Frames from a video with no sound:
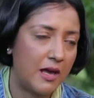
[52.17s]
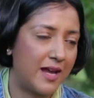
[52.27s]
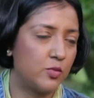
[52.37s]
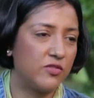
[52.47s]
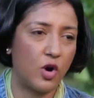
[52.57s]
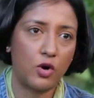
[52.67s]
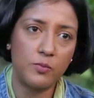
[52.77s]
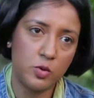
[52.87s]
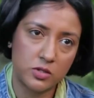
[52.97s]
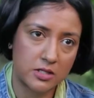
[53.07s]
and we've got
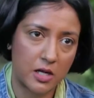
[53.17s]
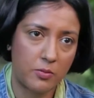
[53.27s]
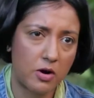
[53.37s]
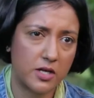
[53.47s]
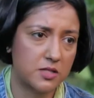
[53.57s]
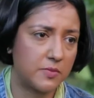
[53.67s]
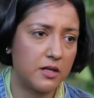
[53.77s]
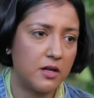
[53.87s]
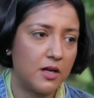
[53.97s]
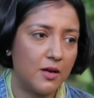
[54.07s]
computers in our pockets,
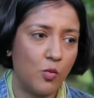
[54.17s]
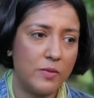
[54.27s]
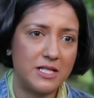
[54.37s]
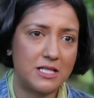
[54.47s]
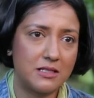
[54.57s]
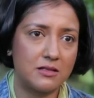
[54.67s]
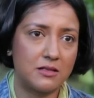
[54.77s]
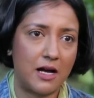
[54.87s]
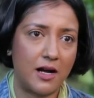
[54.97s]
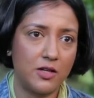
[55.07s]
but women
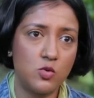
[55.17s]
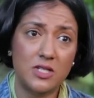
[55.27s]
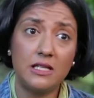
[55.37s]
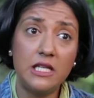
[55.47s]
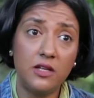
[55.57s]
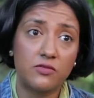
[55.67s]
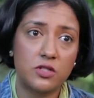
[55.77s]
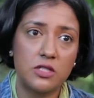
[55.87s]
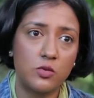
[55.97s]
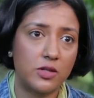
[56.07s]
still are using leaves
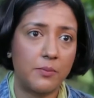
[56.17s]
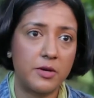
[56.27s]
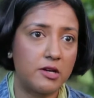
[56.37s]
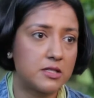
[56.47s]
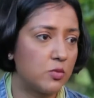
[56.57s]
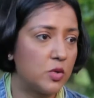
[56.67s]
to deal with their periods,